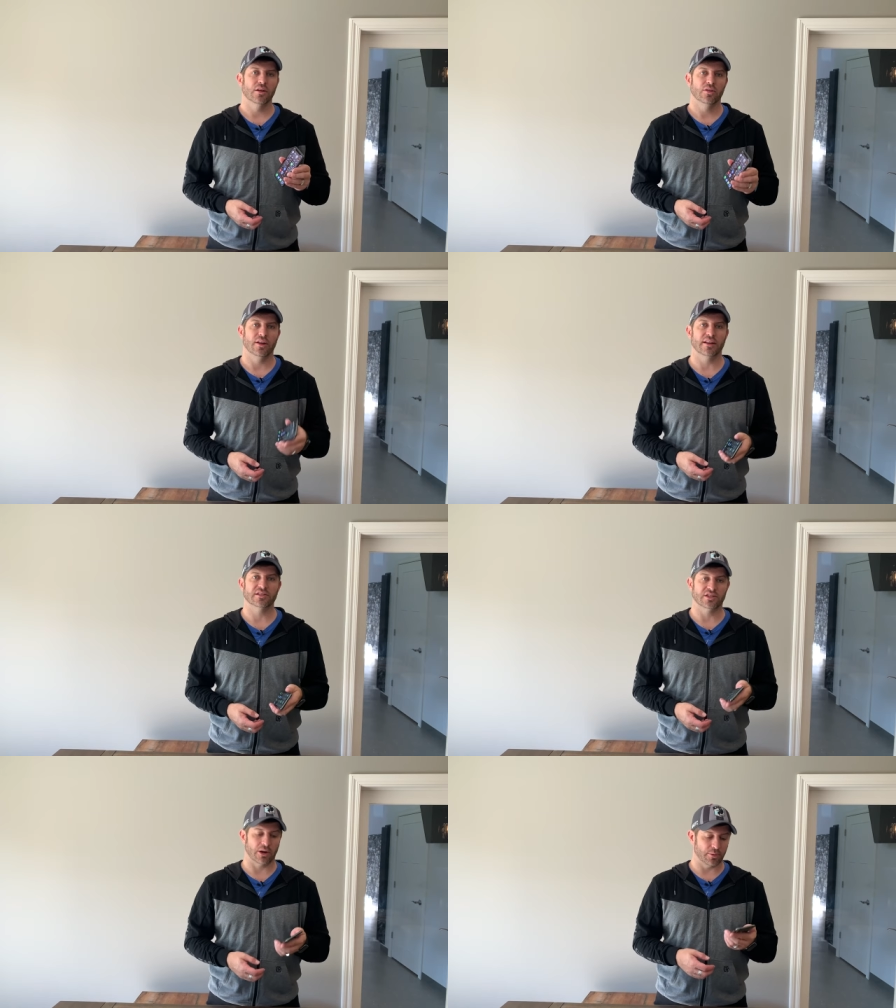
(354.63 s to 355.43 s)
the
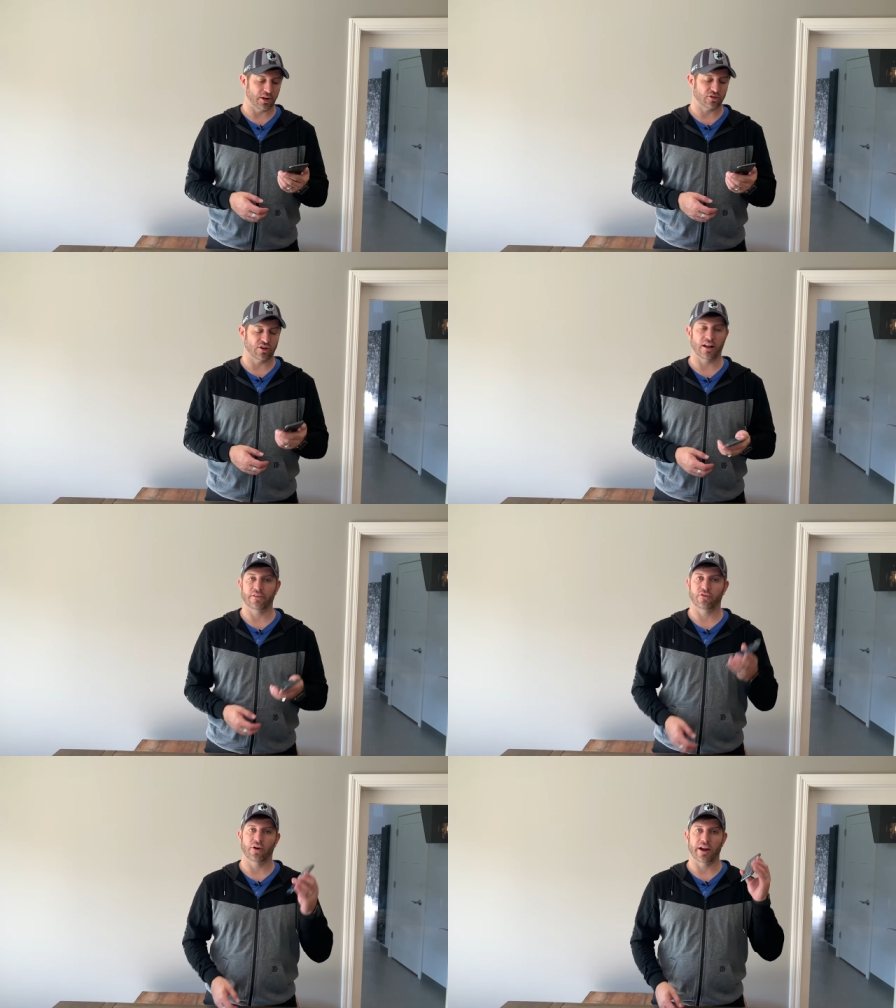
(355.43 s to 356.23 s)
necessary protection on
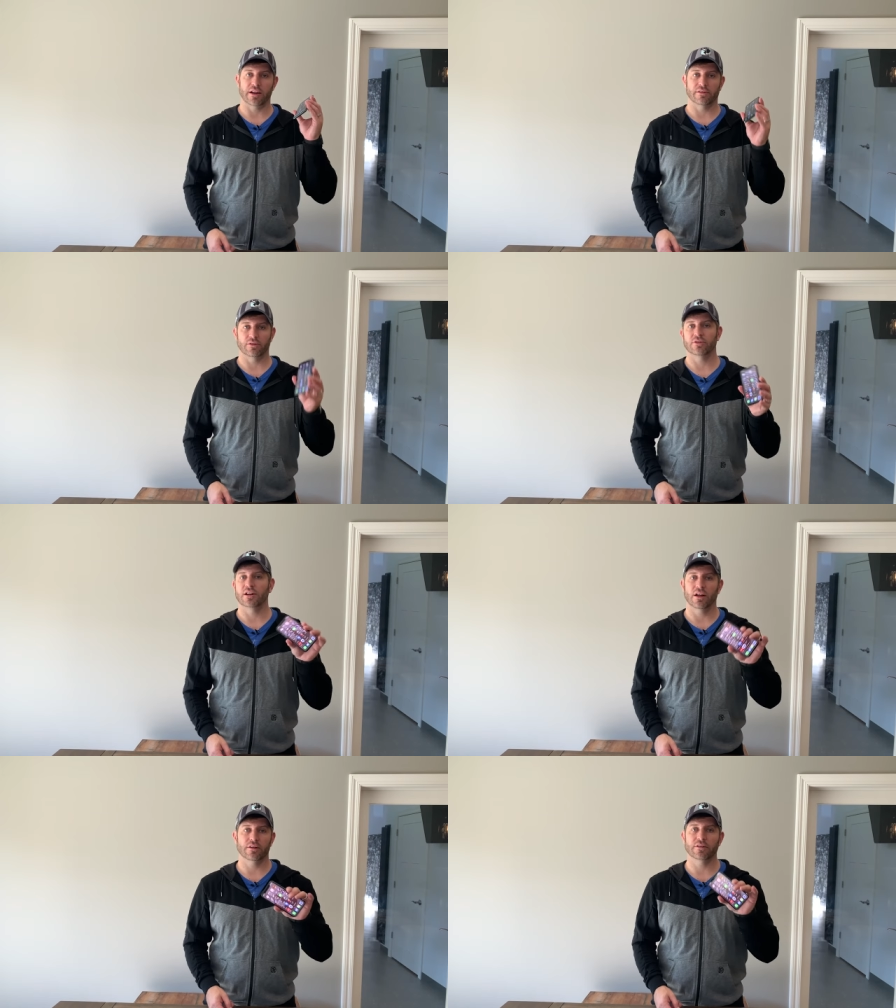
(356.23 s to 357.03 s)
it for a
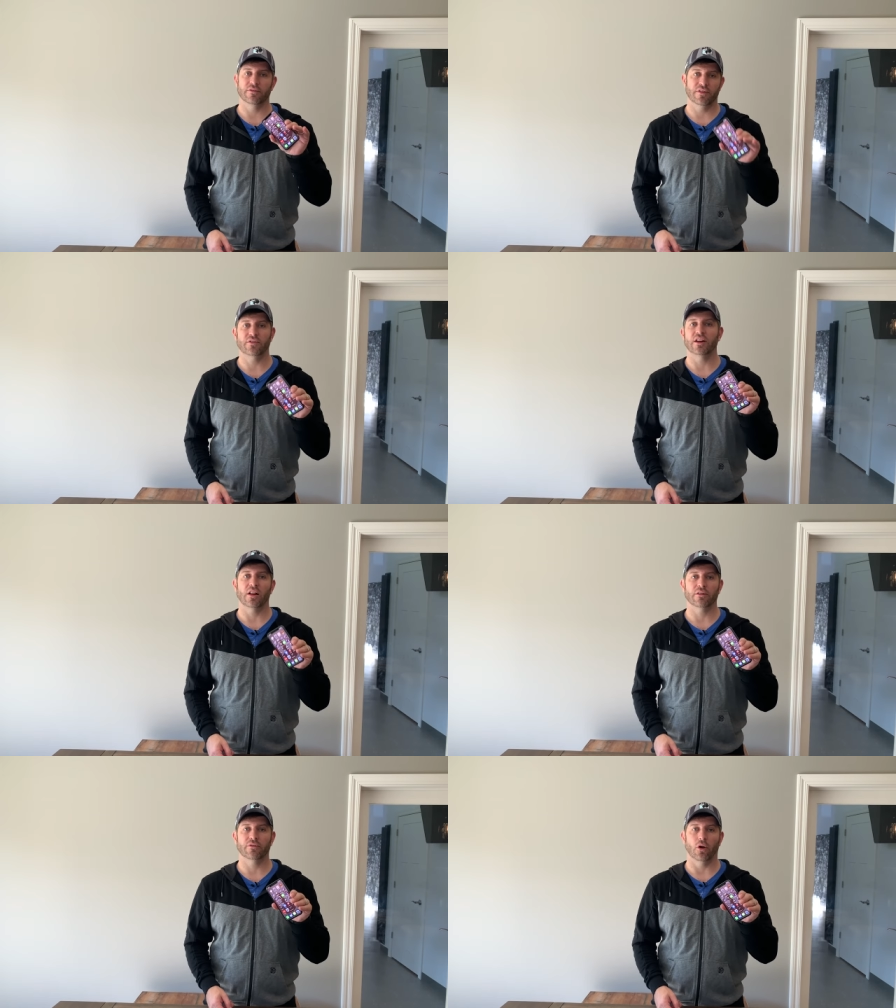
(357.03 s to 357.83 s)

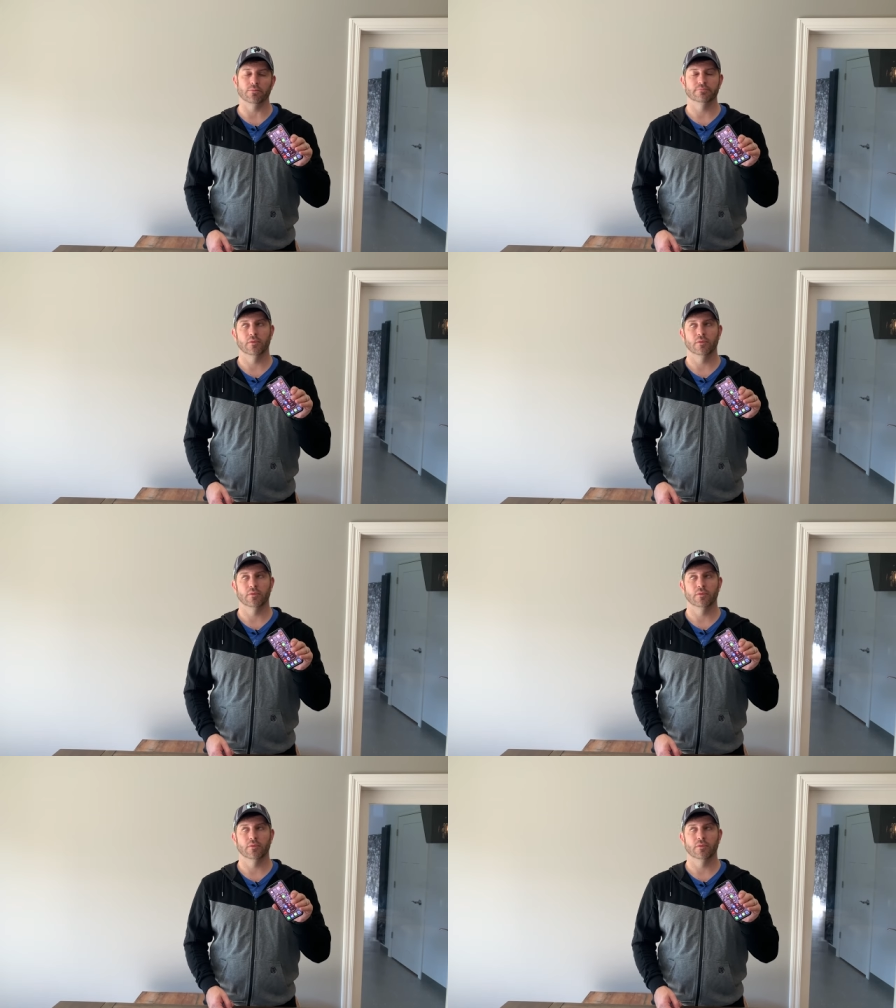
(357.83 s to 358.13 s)
$1,350 phone,